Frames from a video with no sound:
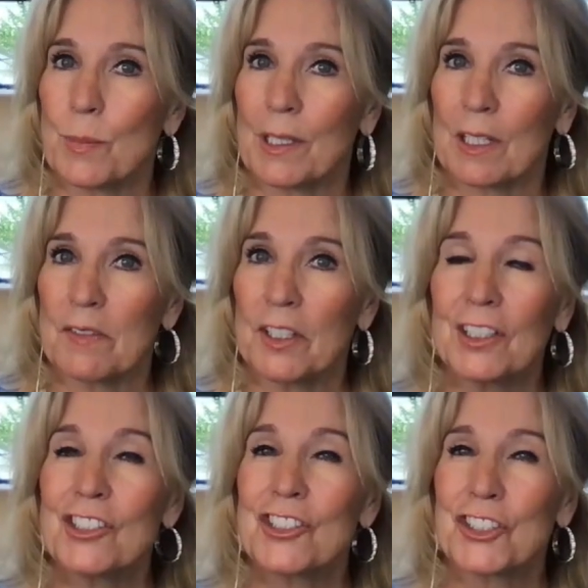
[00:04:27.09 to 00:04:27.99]
but in a
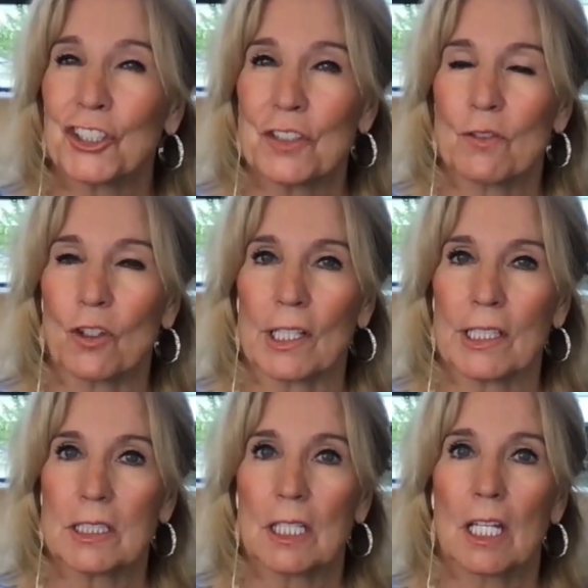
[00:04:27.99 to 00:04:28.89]
very stern
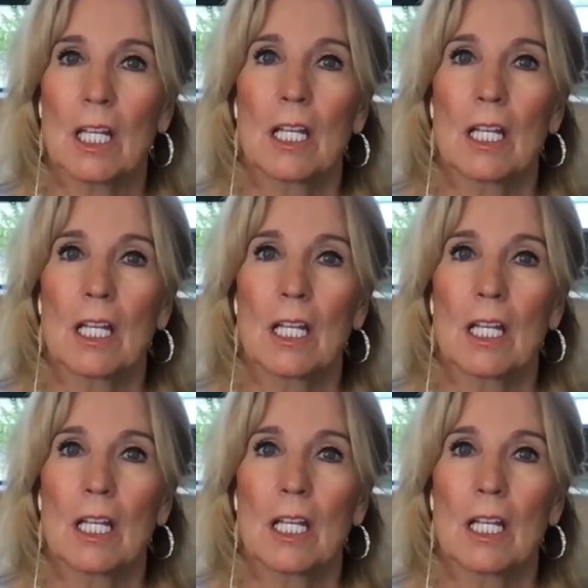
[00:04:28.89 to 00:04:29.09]
voice,